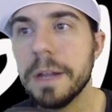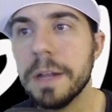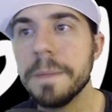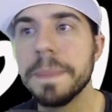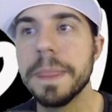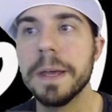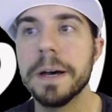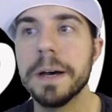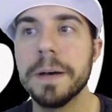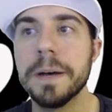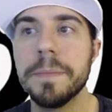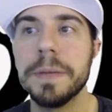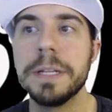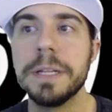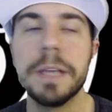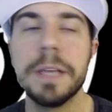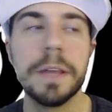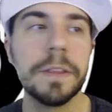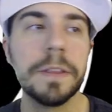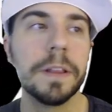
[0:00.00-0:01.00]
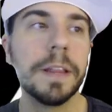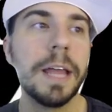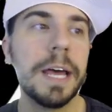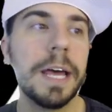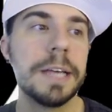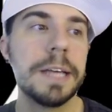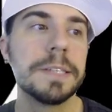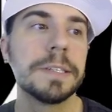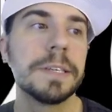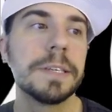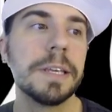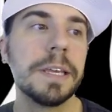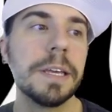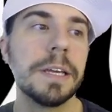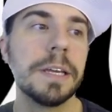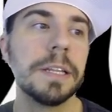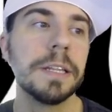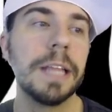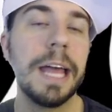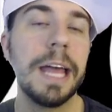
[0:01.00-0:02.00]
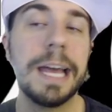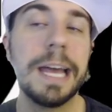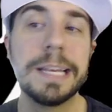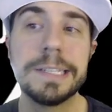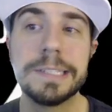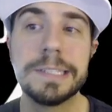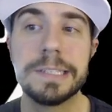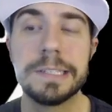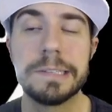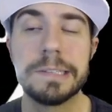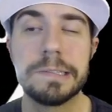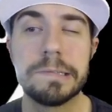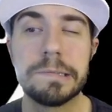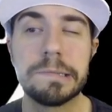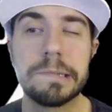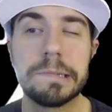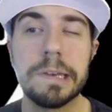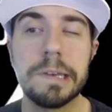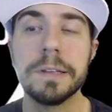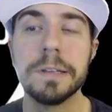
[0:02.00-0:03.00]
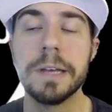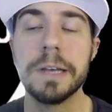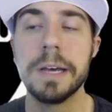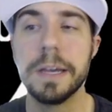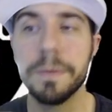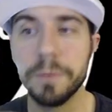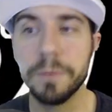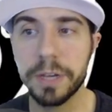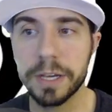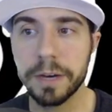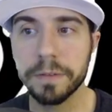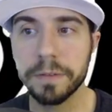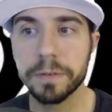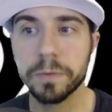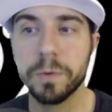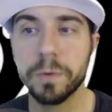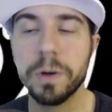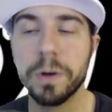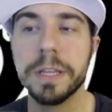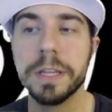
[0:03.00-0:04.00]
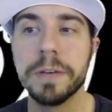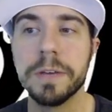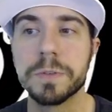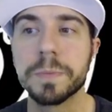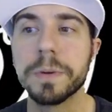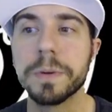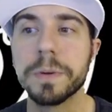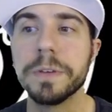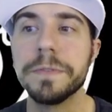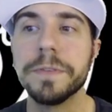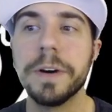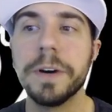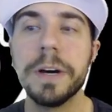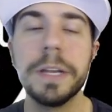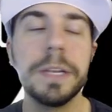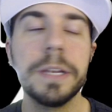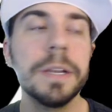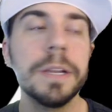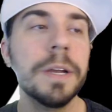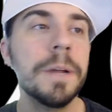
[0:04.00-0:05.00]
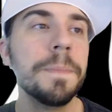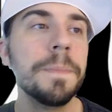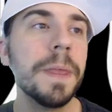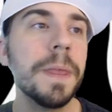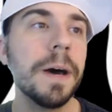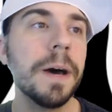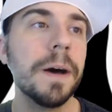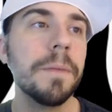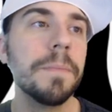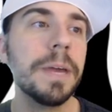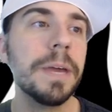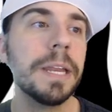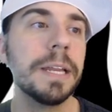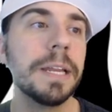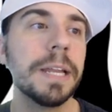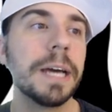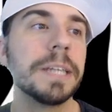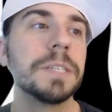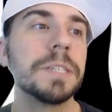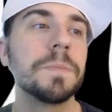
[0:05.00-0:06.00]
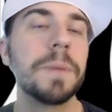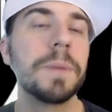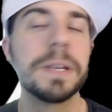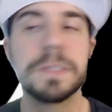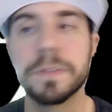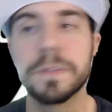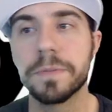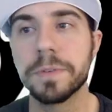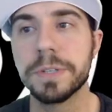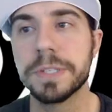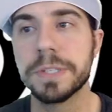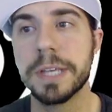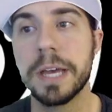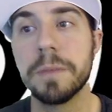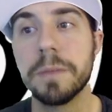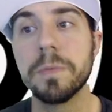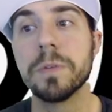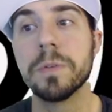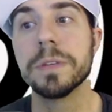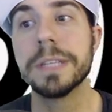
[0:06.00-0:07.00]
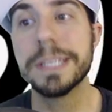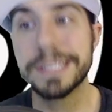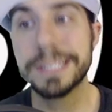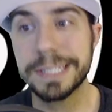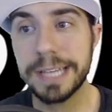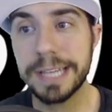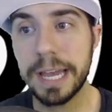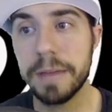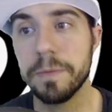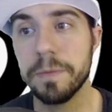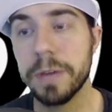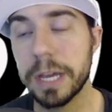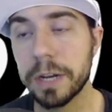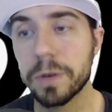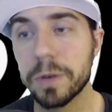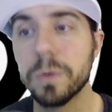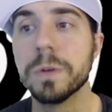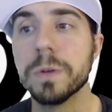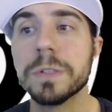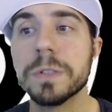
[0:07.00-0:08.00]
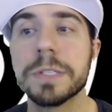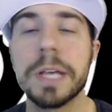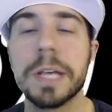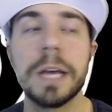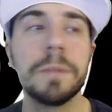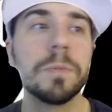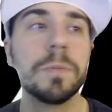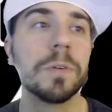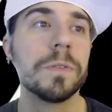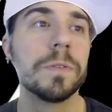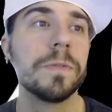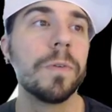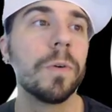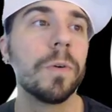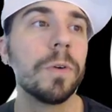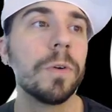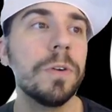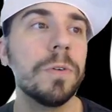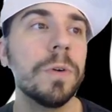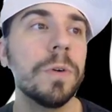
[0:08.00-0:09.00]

Nonetheless, and last Keldheim we covered one that was pretty fun, made a nice best of three sideboard. This time we got a cool sideboard for you,